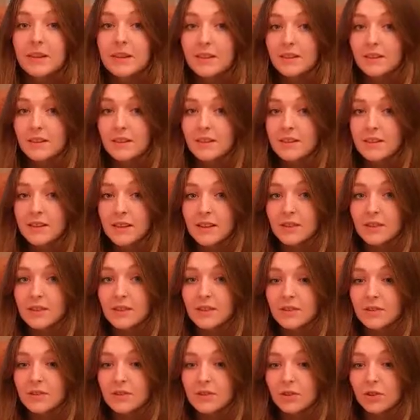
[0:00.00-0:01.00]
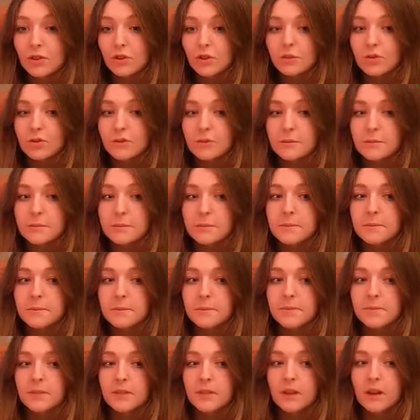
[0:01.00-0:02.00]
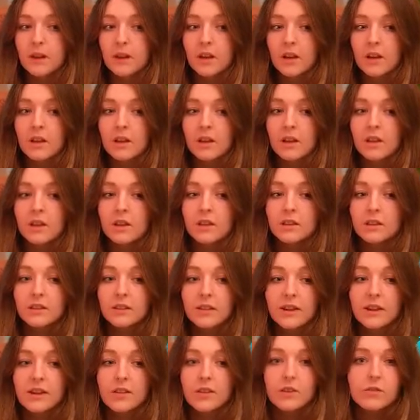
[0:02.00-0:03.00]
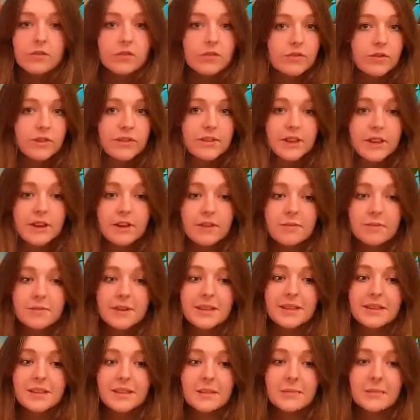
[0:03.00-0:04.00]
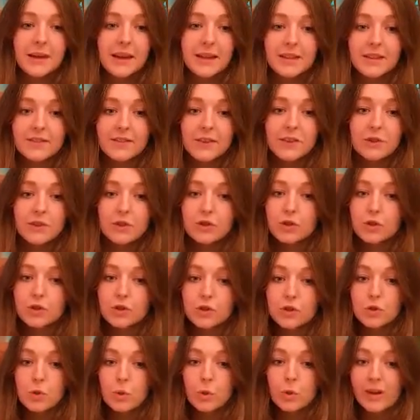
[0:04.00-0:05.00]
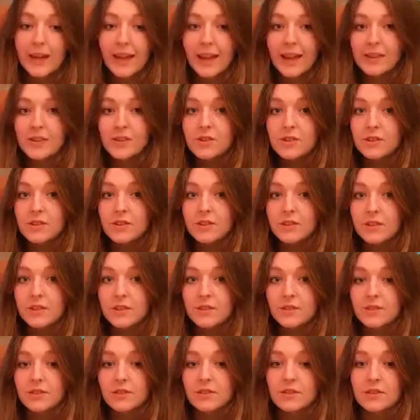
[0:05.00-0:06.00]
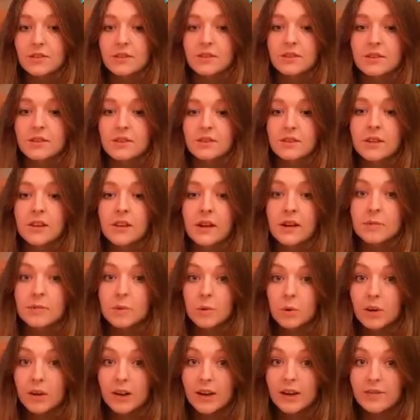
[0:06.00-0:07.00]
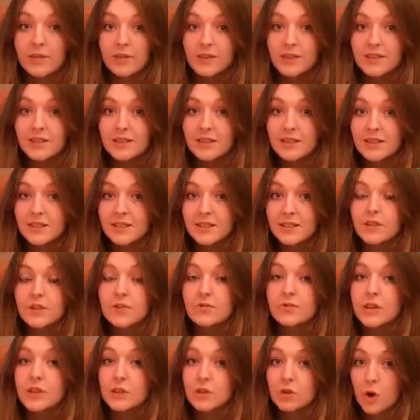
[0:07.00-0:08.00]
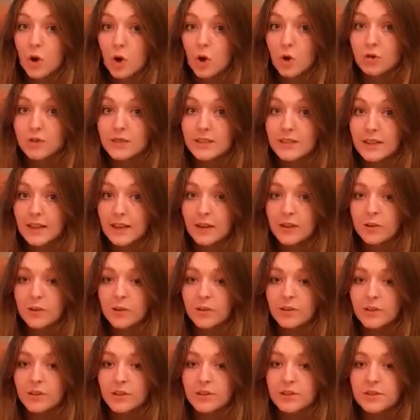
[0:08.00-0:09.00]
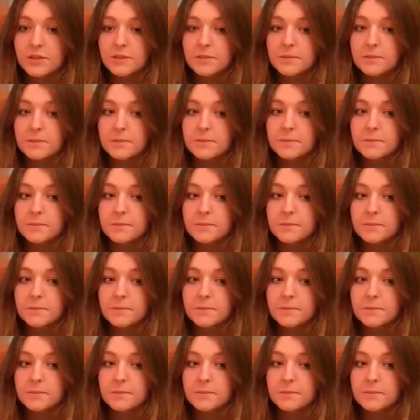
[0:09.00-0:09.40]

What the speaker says: meaning that the data is skewed. The layout of the reserve means that many visitors don't enter the visitor centre, and more effort is needed to reach all stakeholders.